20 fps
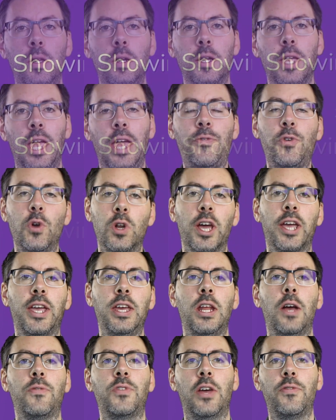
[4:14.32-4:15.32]
If you're lucky
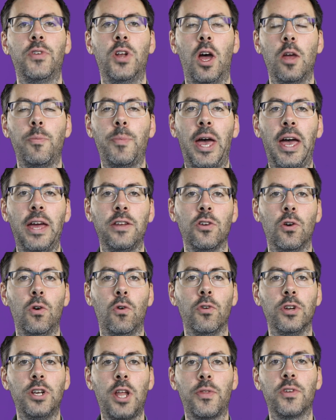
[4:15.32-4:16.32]
enough to have an iPad
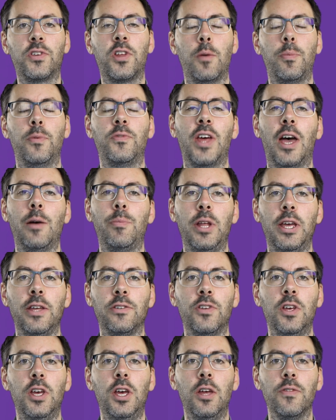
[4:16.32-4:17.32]
or another type of tablet,